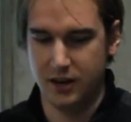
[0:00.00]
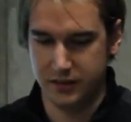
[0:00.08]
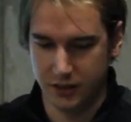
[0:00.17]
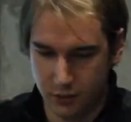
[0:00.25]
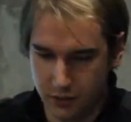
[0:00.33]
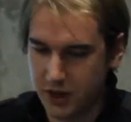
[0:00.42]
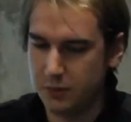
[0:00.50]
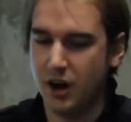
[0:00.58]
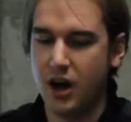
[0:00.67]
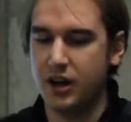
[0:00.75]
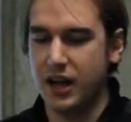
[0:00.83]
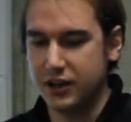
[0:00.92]
And then Hu
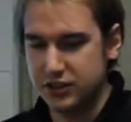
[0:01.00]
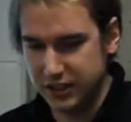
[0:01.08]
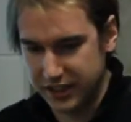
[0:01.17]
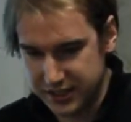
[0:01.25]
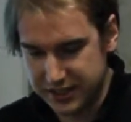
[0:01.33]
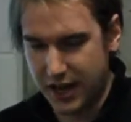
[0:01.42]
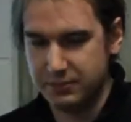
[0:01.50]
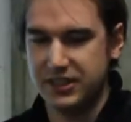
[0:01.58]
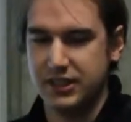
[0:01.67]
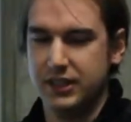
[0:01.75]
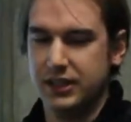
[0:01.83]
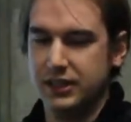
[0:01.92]
Yobang actually like steps
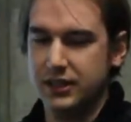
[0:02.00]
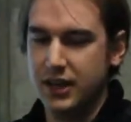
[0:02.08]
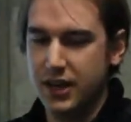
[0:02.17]
in,